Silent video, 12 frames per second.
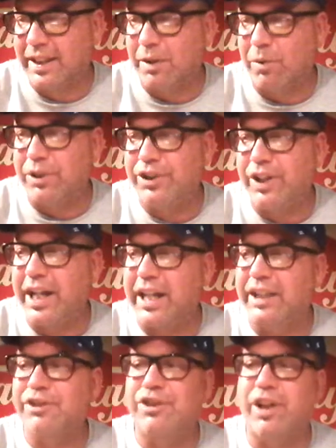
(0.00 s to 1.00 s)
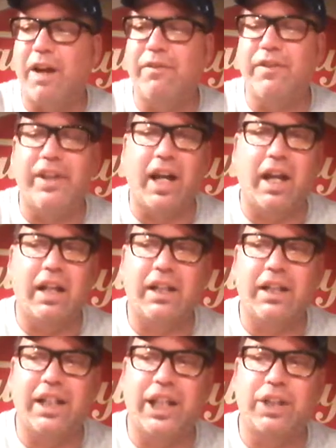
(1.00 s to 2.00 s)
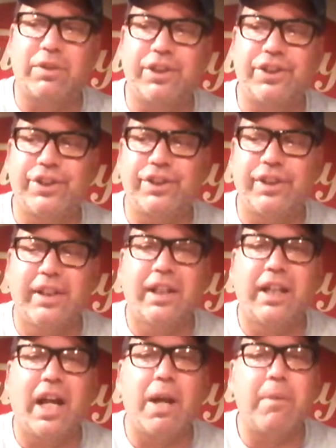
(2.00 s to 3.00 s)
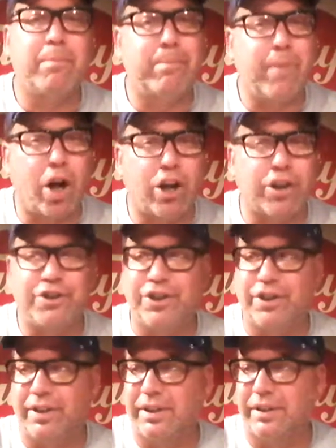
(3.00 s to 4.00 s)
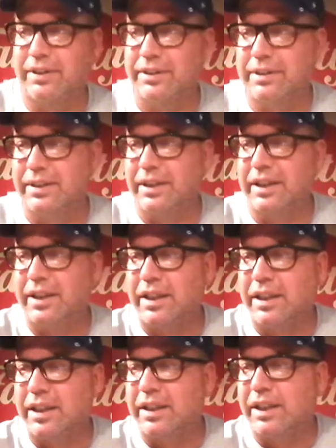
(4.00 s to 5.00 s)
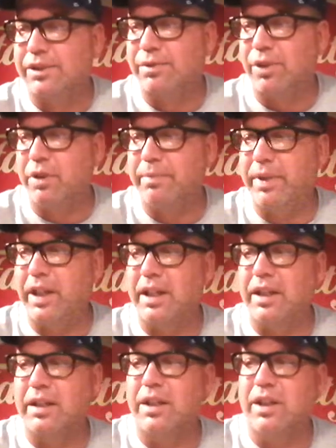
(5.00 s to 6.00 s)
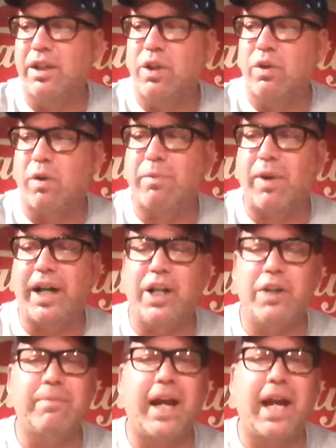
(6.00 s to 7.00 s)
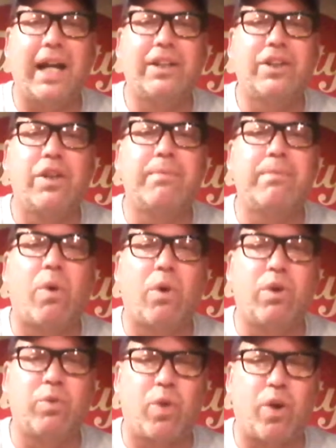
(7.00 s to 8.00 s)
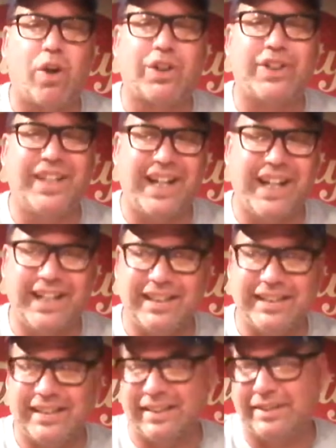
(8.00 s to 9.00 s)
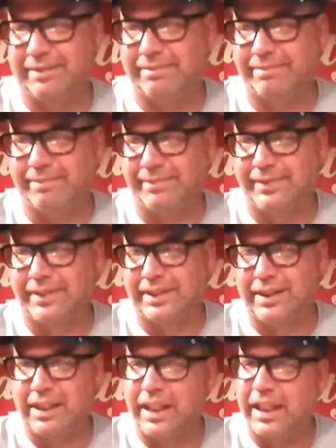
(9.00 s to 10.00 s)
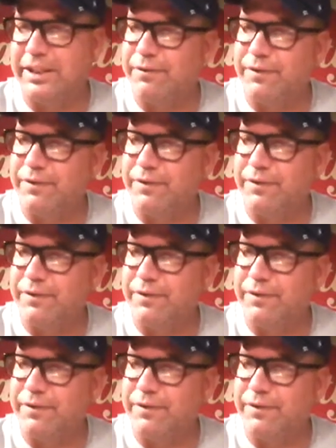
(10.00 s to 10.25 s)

which hints of vanilla, licorice, and birch. This root beer will bring you back to the boardwalk days. It's a